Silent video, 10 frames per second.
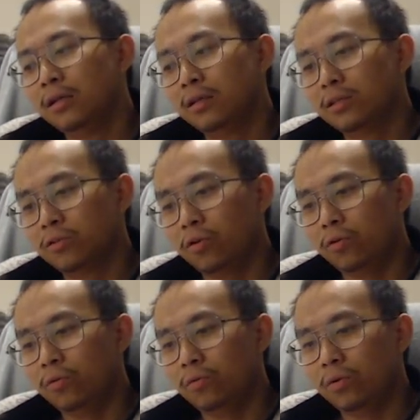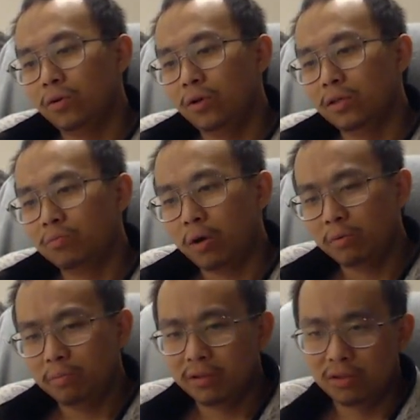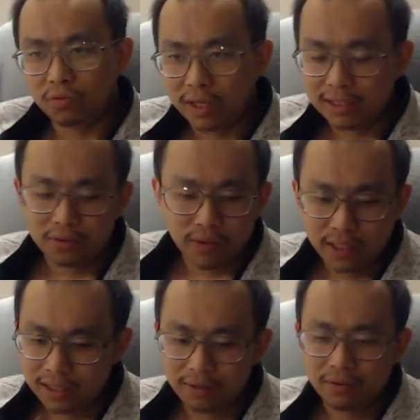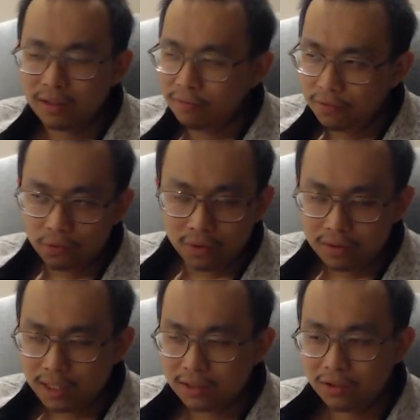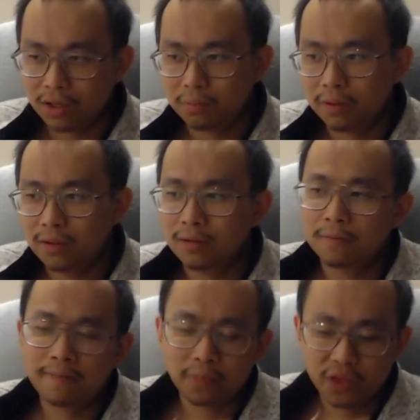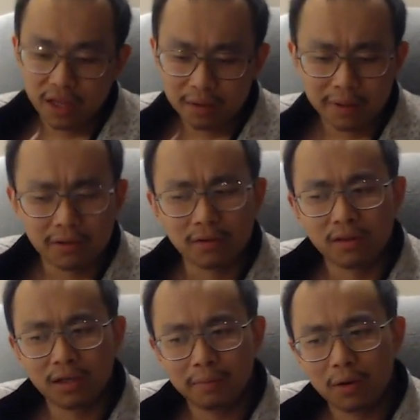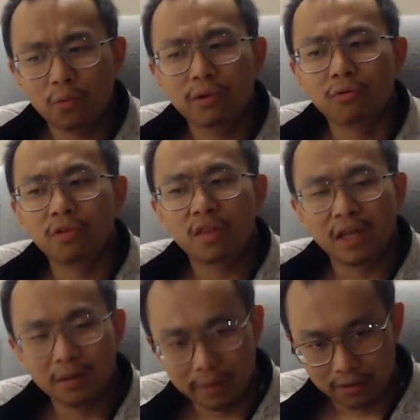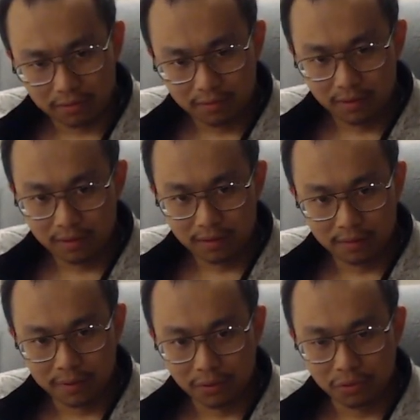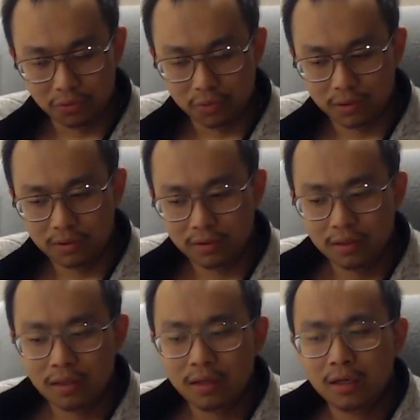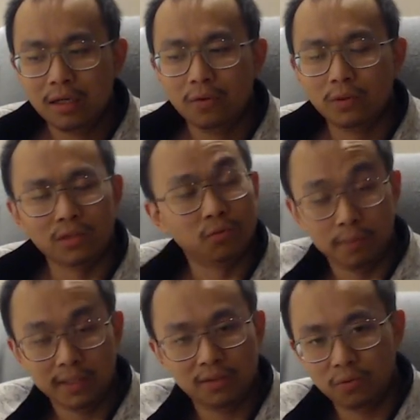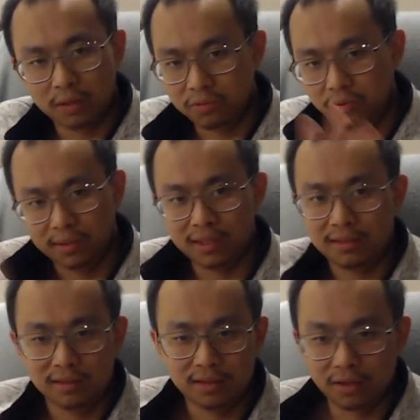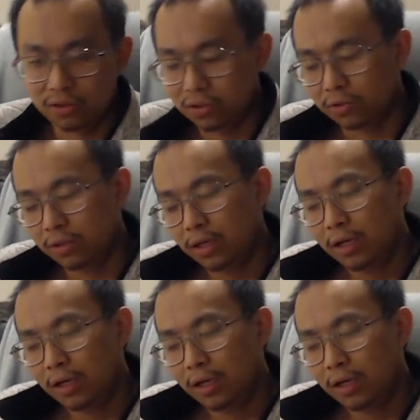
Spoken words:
So it's probably best to write it down in a few words as a topic. Think about it. Think about what you think about those words, which is basically what I'm doing. That's the entire journal.